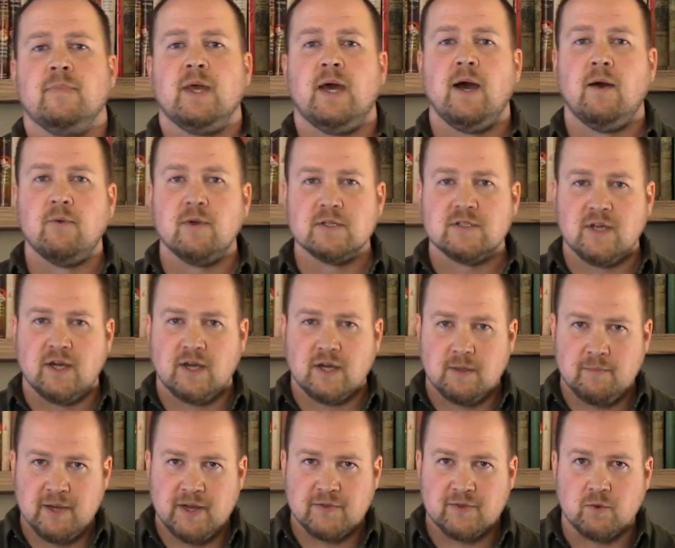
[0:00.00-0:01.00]
I want to talk
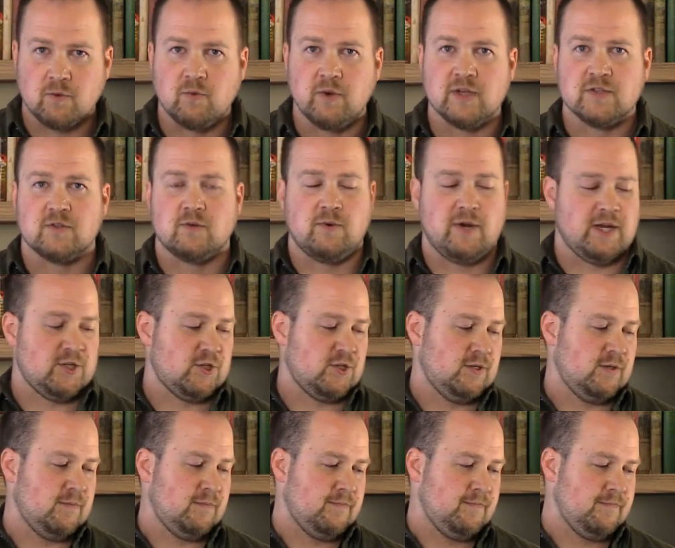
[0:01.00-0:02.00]
about the
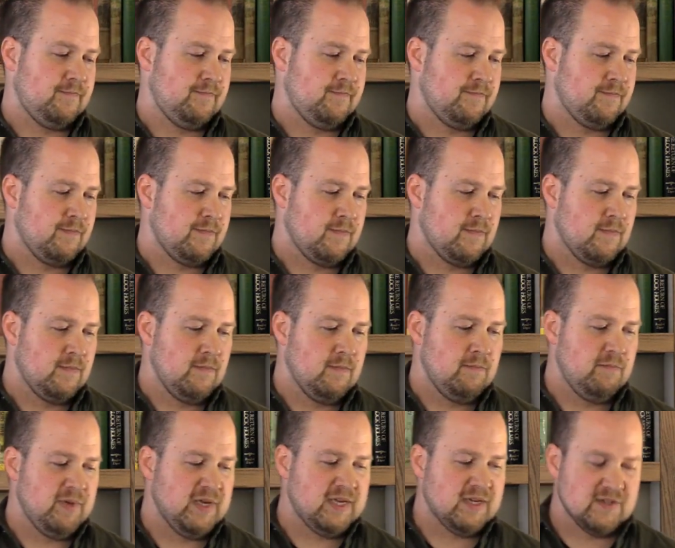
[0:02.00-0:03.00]
resurrection.
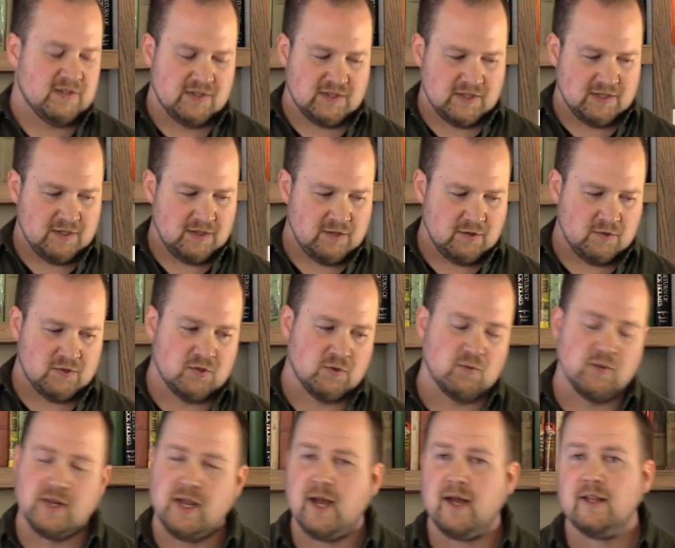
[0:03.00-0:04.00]
Because there's a
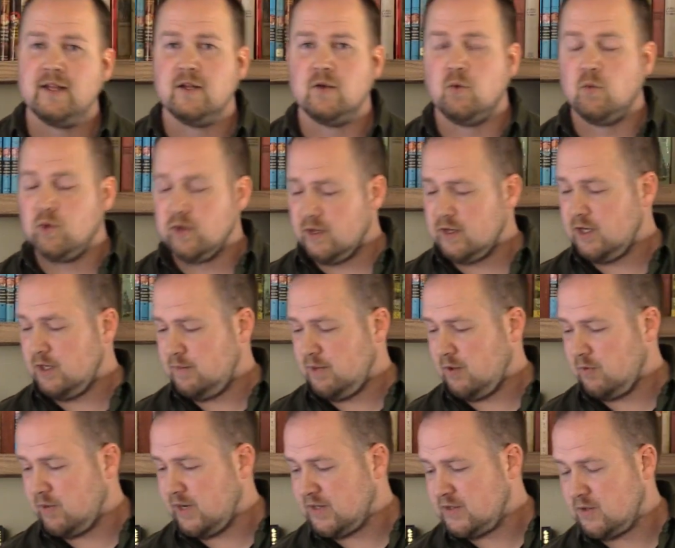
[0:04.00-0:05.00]
reality that we're going to be
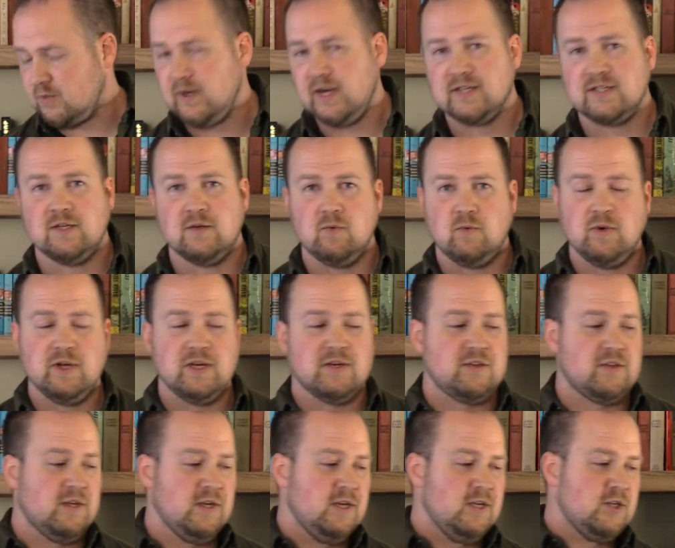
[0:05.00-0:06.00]
resurrected
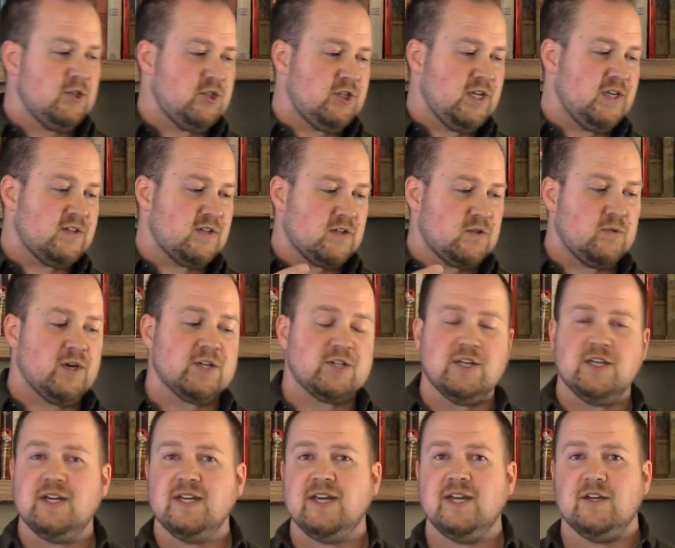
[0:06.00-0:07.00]
with Jesus. We're
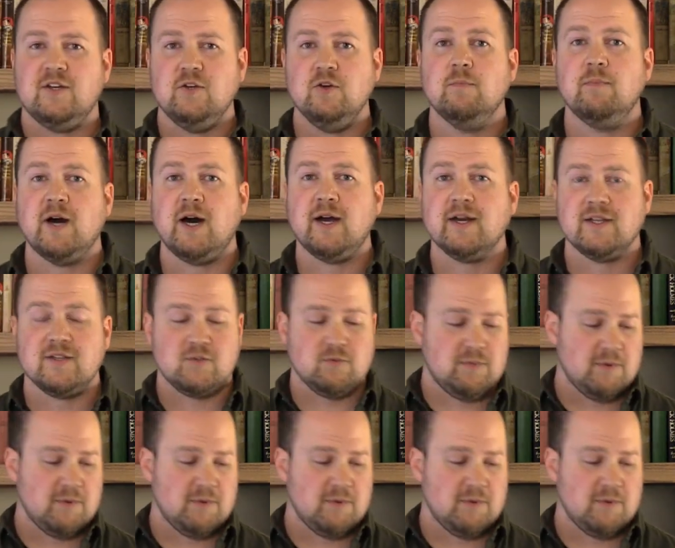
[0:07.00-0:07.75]
actually going to get new bodies.